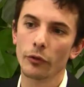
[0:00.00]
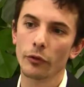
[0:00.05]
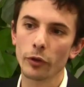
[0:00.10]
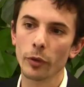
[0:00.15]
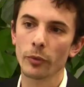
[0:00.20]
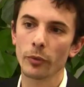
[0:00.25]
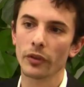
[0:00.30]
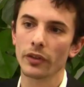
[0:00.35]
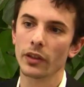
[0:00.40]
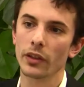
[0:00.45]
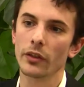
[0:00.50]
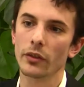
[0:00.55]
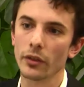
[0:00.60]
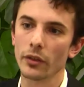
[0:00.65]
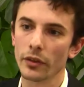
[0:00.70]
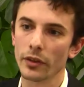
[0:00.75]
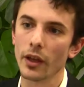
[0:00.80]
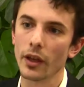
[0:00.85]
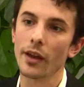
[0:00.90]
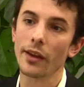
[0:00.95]
from the
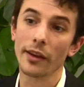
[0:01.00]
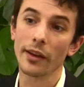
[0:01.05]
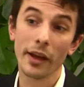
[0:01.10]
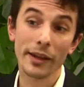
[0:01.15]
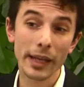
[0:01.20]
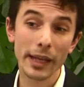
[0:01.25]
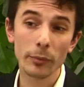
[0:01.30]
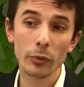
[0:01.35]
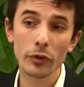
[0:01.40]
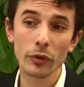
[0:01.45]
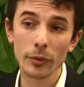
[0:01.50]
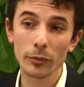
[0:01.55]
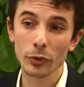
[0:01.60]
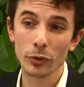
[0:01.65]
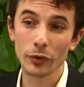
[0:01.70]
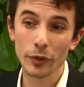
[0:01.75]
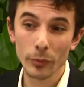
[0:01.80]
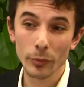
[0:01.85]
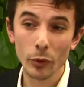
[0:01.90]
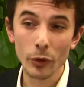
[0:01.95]
citizens and enable them
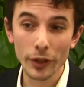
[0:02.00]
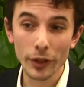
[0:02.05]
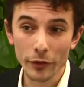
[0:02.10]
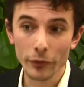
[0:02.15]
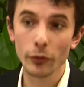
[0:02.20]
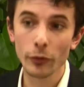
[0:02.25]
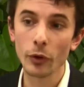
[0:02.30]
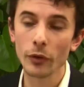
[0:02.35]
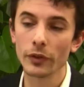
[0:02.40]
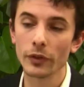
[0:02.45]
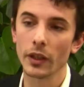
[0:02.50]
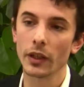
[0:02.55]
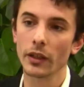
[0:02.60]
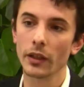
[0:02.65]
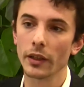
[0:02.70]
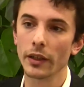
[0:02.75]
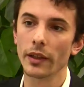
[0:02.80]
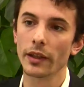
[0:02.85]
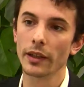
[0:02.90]
to feel more involved in